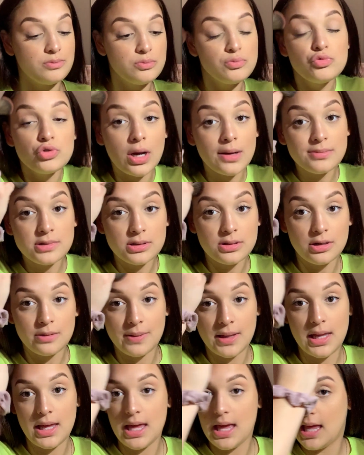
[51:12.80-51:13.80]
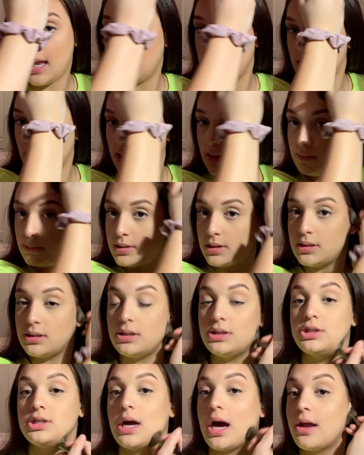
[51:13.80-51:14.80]
dropped a little bit and it completely
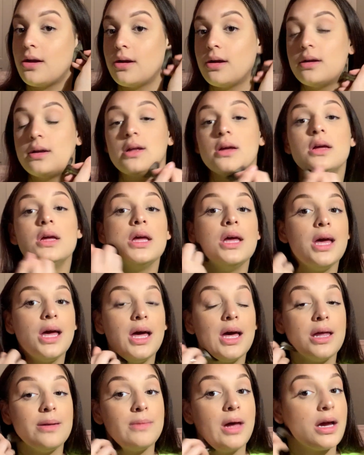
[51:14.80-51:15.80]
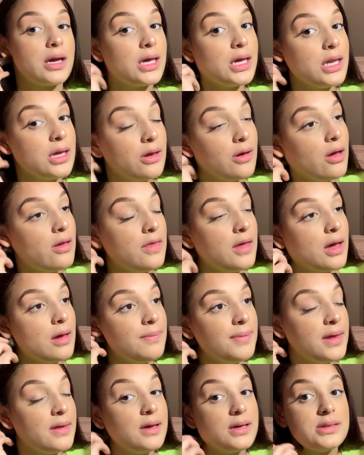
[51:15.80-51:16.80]
shattered. I'm not kidding you, I think I
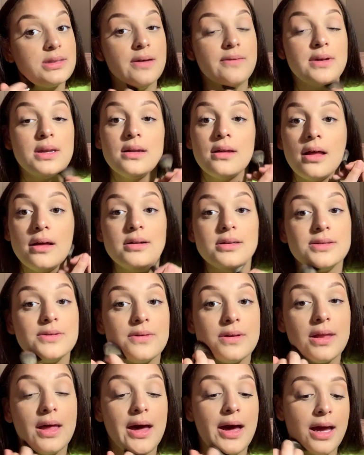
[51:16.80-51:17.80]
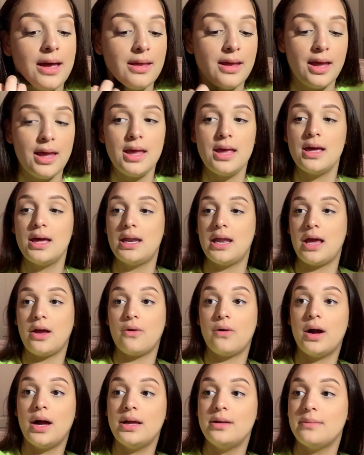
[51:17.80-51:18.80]
paid like $70 for that highlight, and I
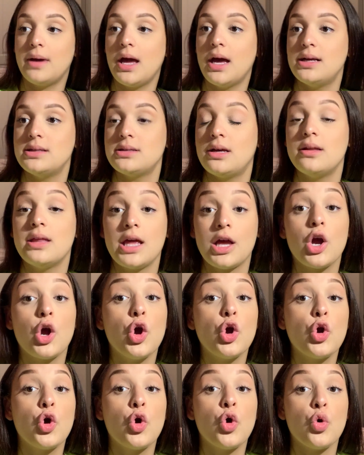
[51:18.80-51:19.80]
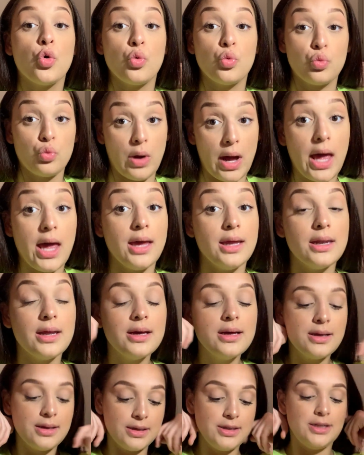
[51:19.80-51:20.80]
cried my eyes out, like cried.
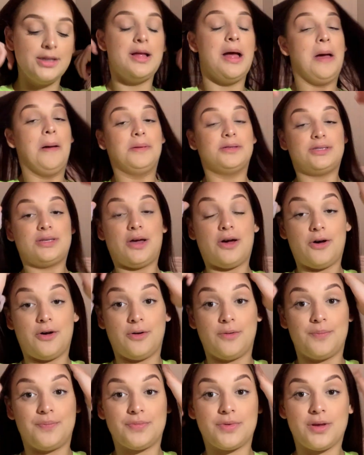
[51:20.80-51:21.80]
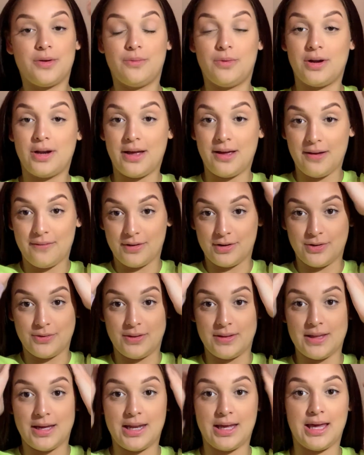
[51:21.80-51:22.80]
So we're not ever
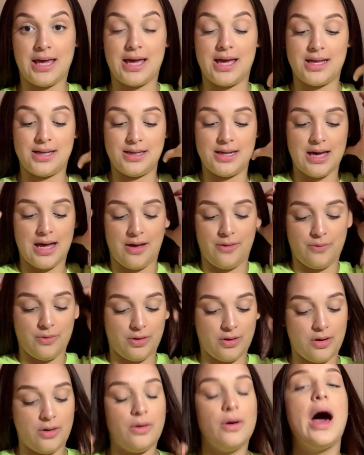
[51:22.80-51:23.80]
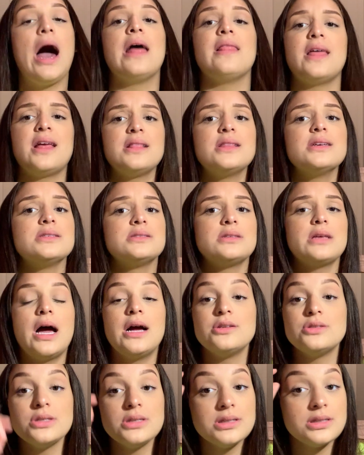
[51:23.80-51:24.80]
doing that again. I will go, I like this,
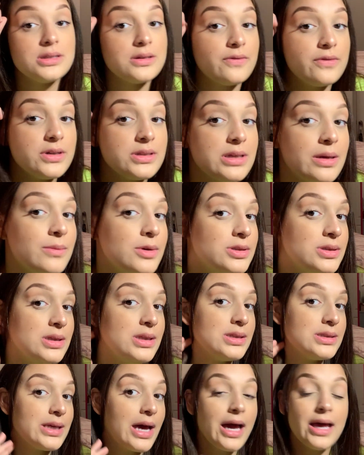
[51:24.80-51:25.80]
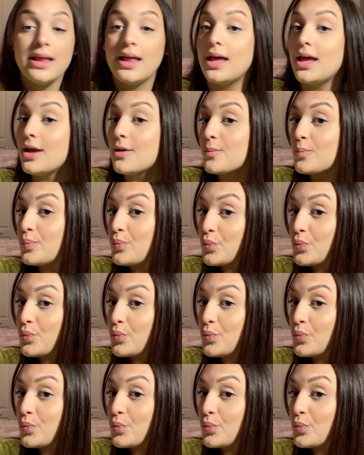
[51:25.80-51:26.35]
actually this is the first time using this highlight